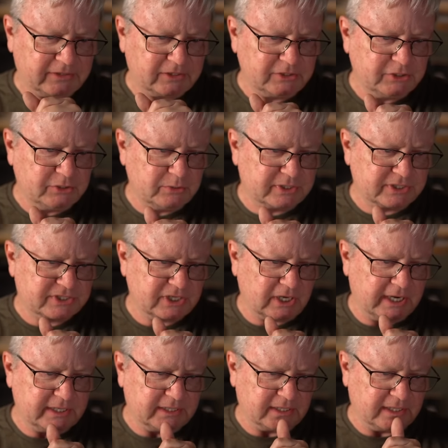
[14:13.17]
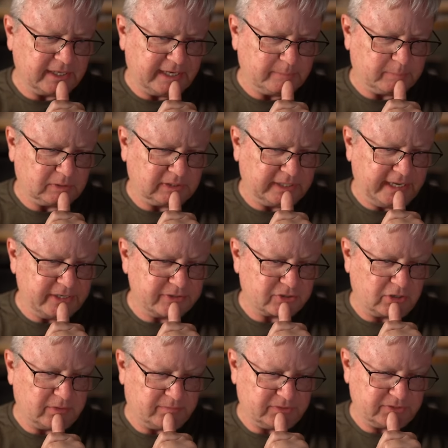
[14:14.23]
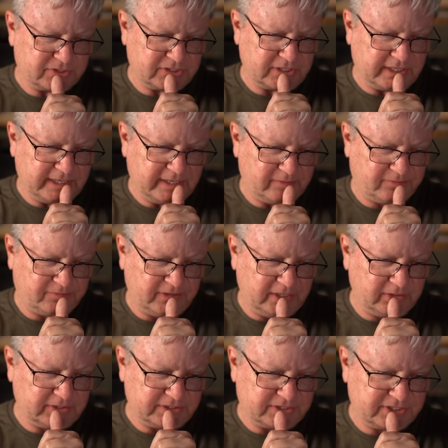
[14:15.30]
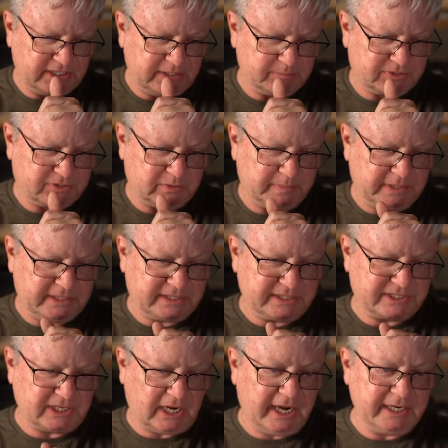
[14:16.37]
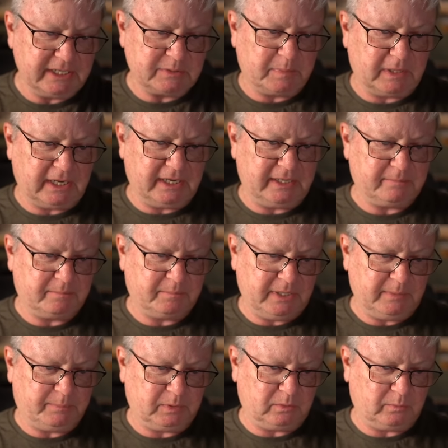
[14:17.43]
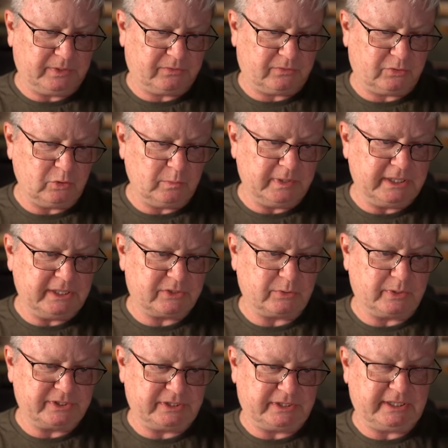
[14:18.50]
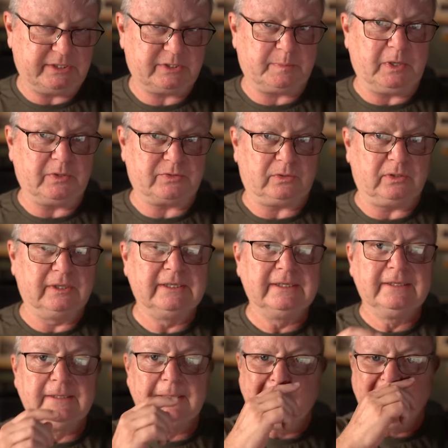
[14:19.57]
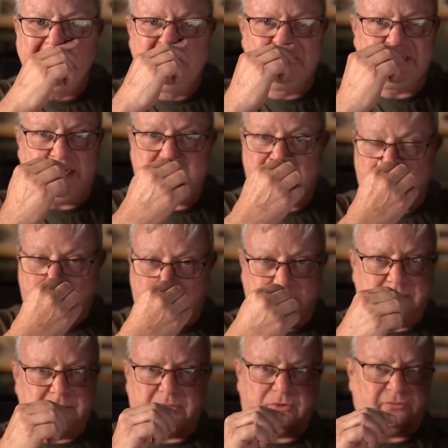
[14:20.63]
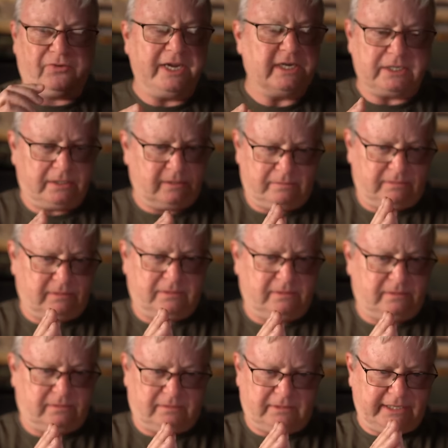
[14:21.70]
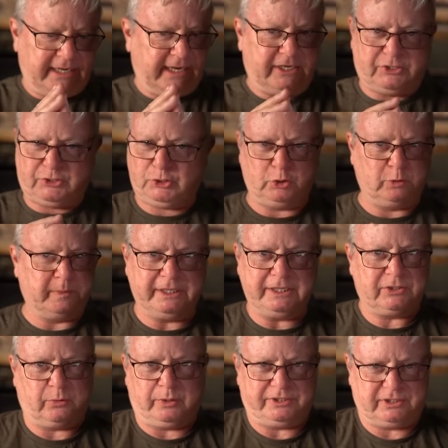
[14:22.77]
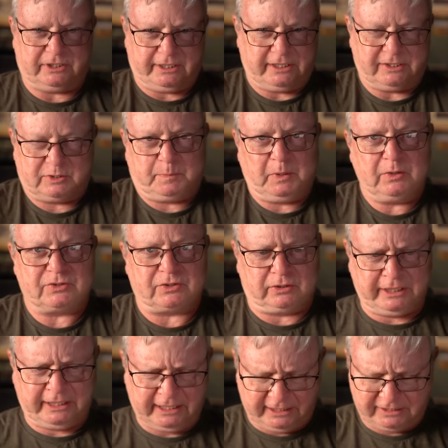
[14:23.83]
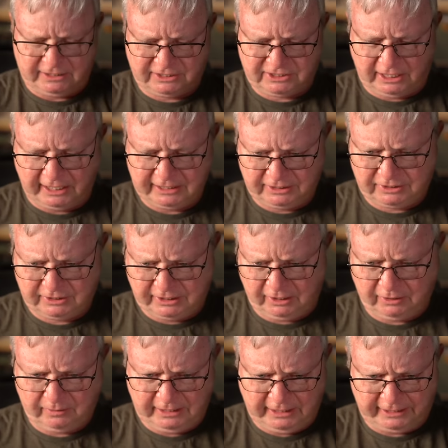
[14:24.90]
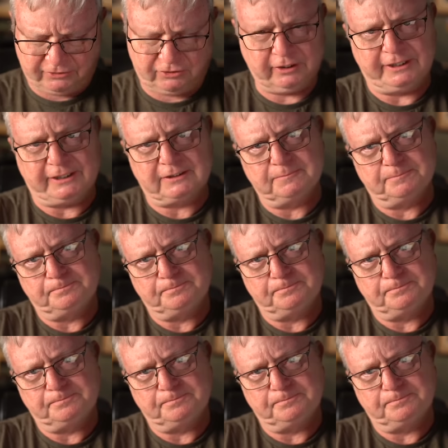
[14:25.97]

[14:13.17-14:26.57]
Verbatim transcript: the new designer label Land Rovers, I have found it seems to be designed by people with too many toys at their disposal. Okay. Defender, they had too many toys at their disposal, and then they decided to go electronic,